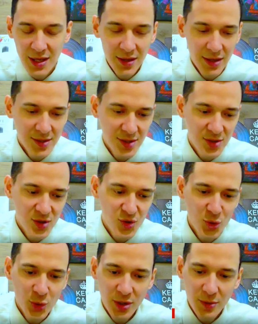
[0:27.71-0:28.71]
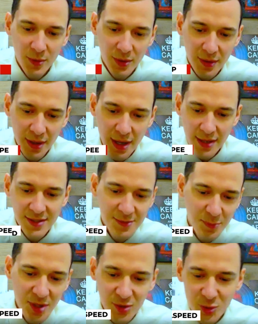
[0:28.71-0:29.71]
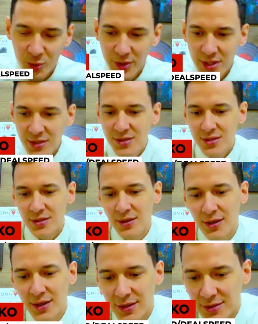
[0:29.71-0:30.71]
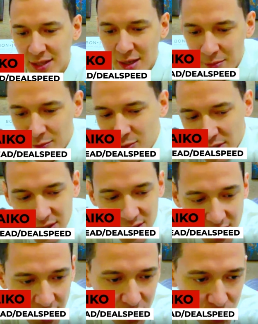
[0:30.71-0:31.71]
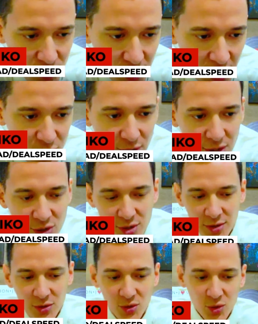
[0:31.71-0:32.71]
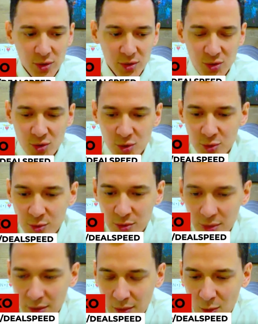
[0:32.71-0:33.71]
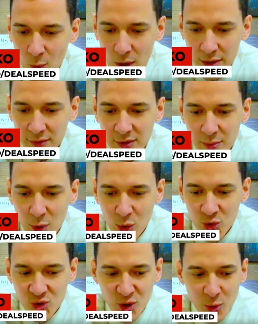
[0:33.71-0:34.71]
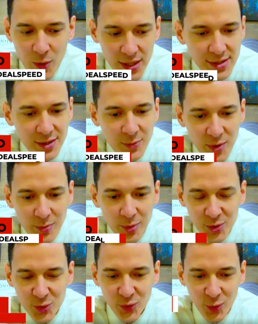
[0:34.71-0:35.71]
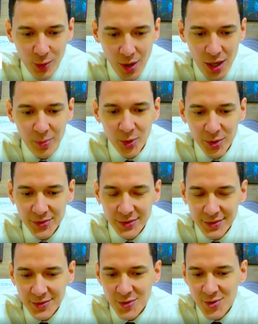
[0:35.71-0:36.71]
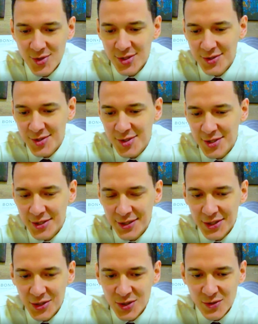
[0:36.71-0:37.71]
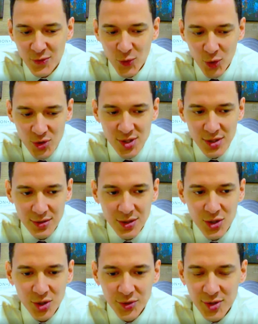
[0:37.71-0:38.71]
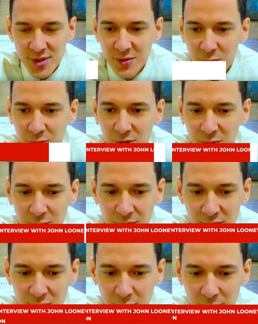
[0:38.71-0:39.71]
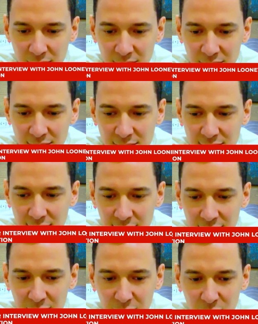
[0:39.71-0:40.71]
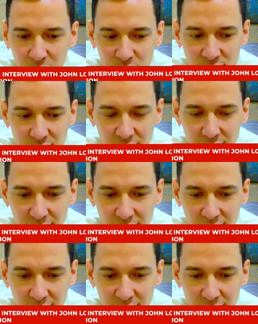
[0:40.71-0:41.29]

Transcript: guys, this is Yuri with iSpeedToLead, and I'm really excited today to actually talk to one of the most requested people to follow up on since his first initial testimonial video where he started closing